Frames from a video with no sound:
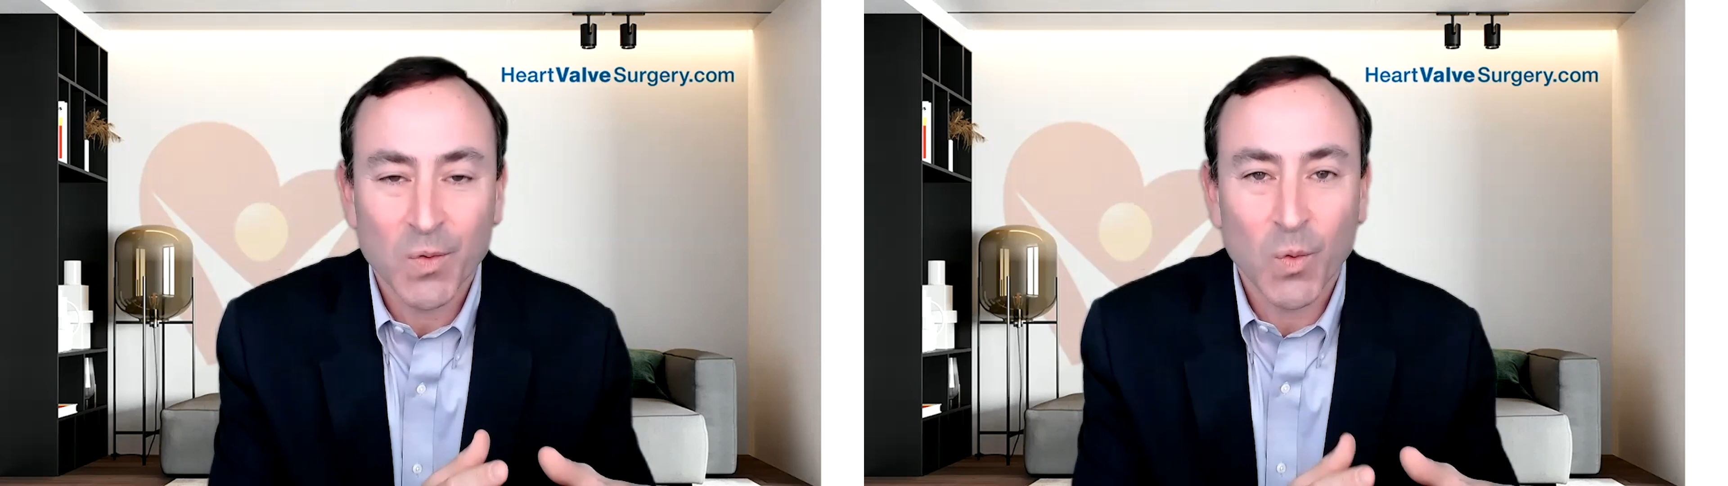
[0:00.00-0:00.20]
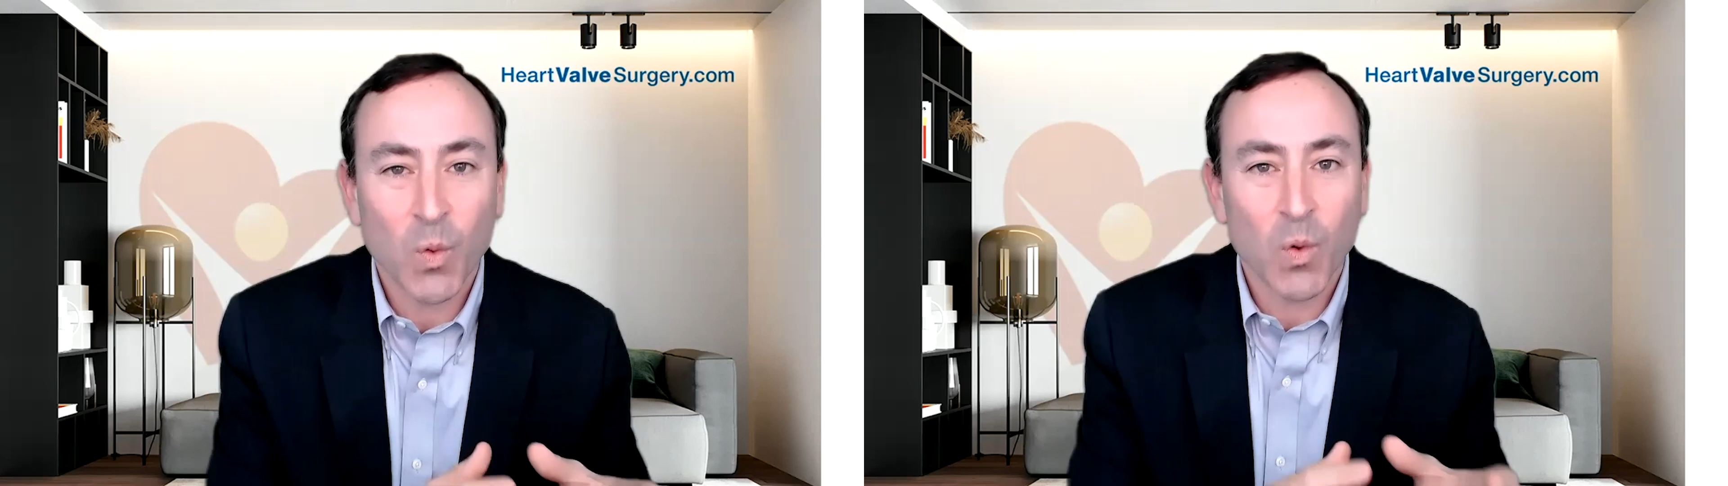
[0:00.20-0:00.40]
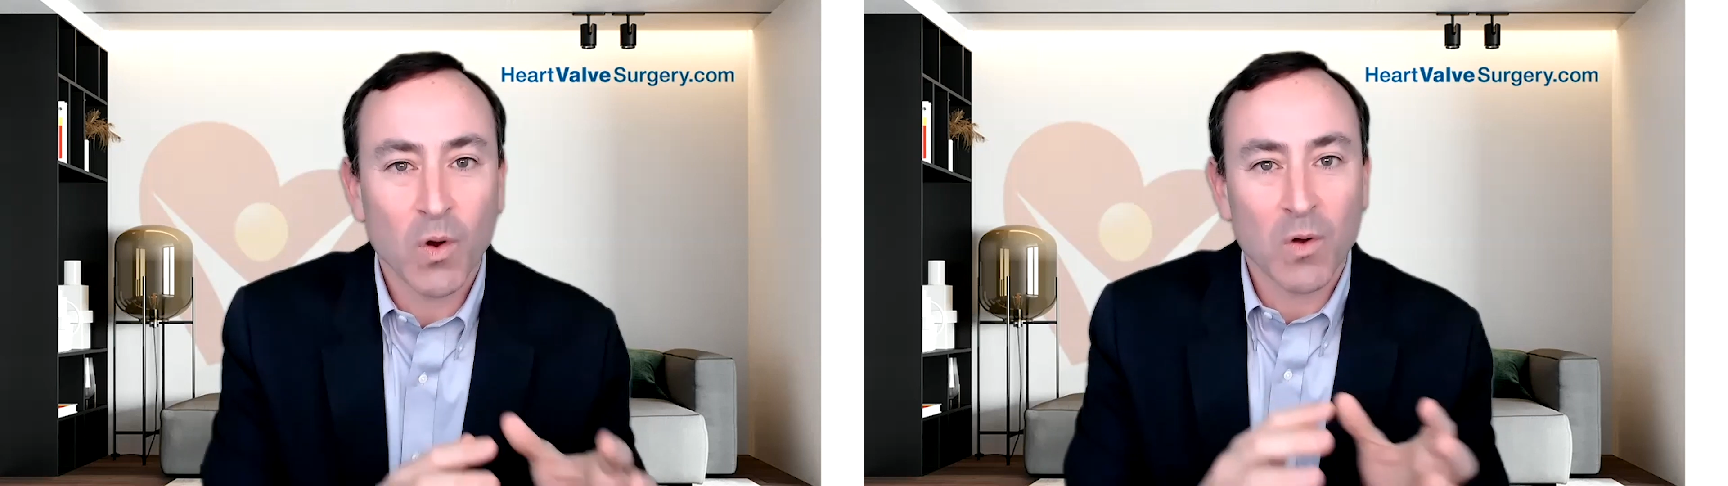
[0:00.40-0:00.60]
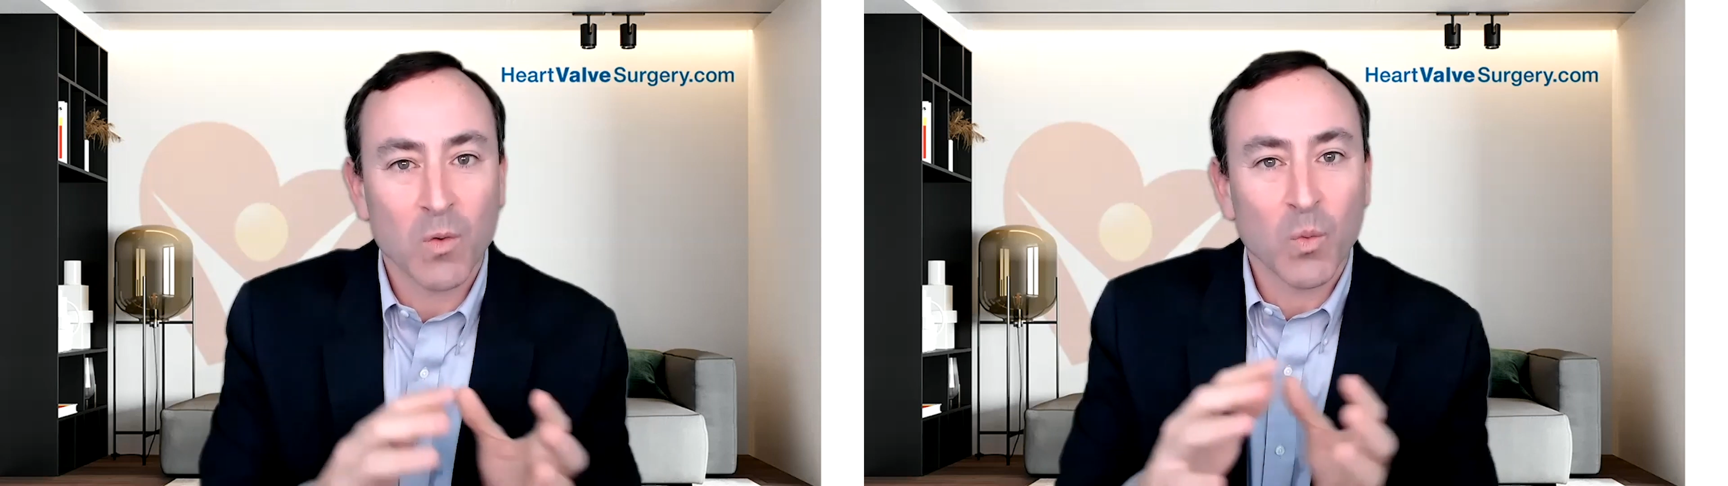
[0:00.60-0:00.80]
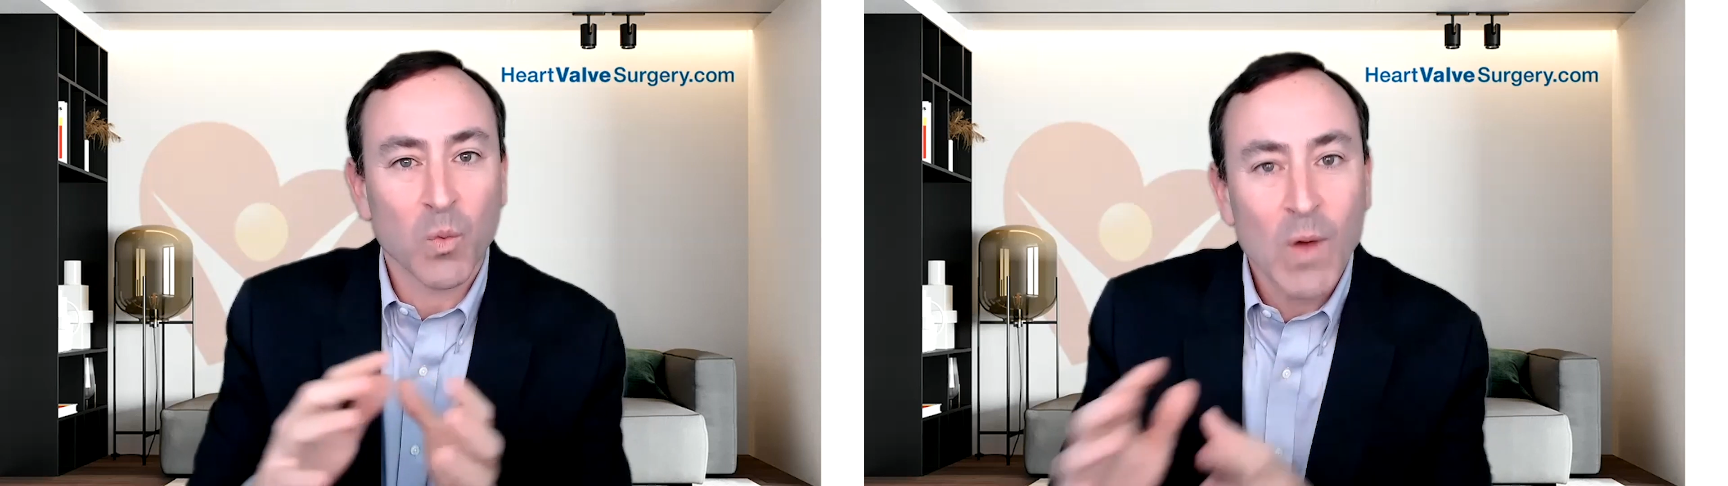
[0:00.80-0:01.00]
or
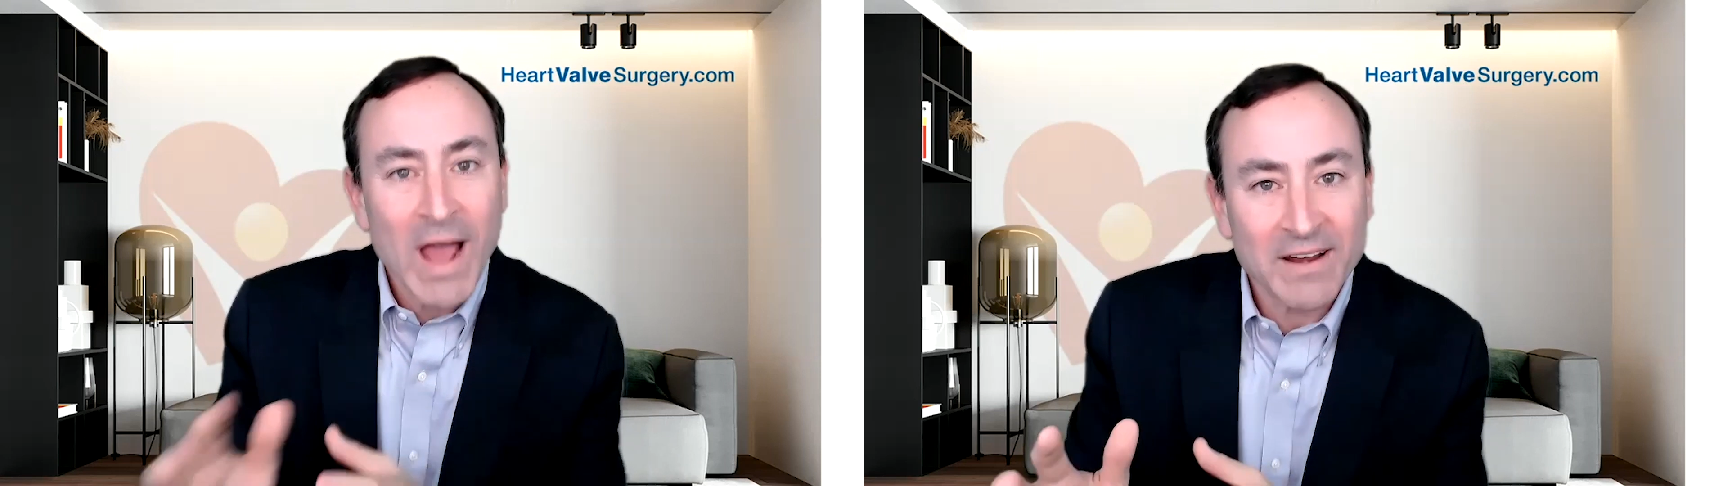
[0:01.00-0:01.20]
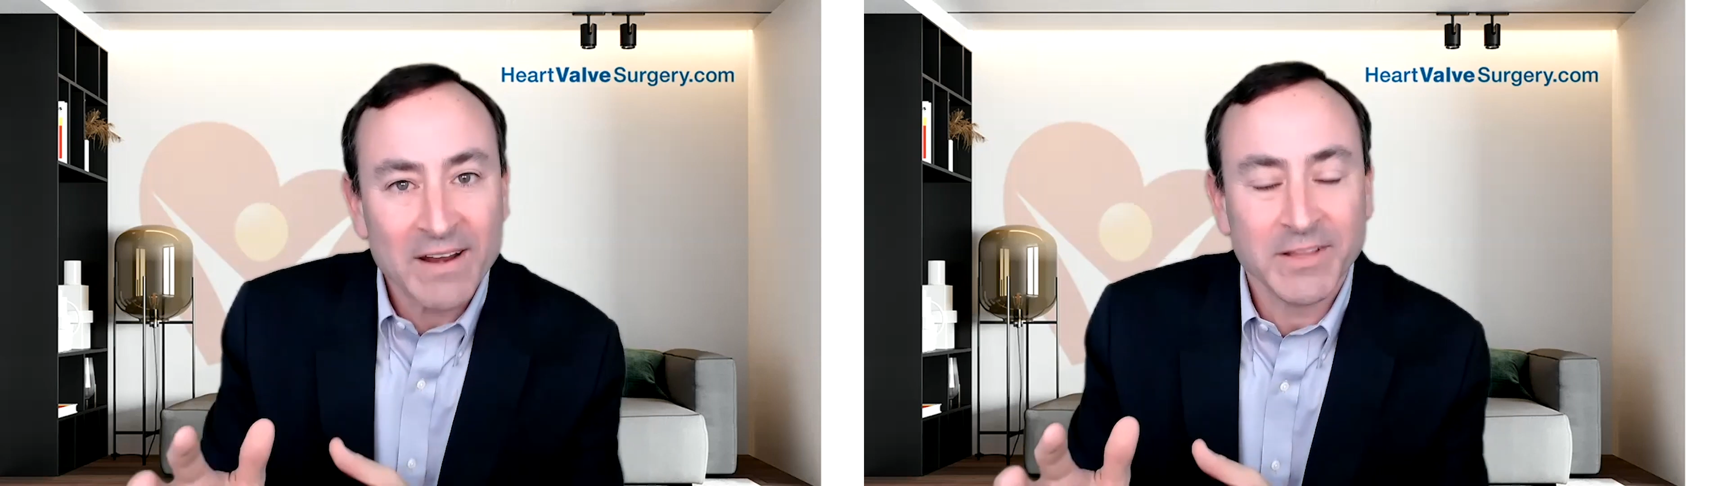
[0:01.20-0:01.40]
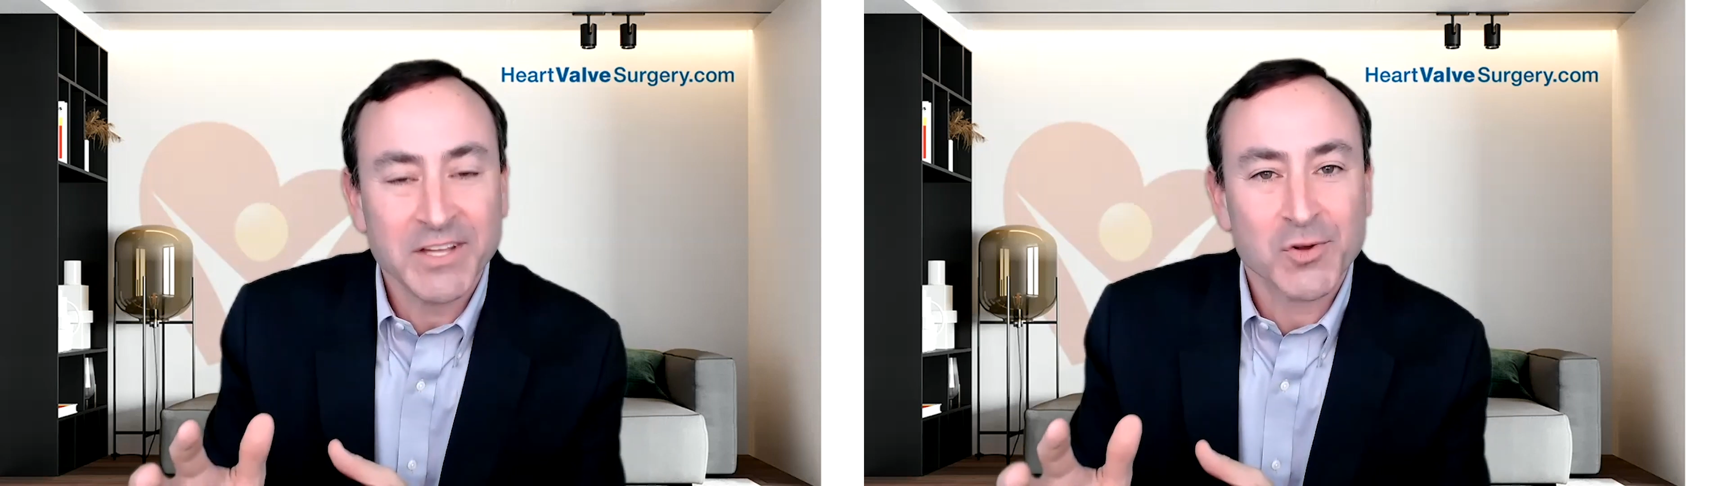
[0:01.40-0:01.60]
radically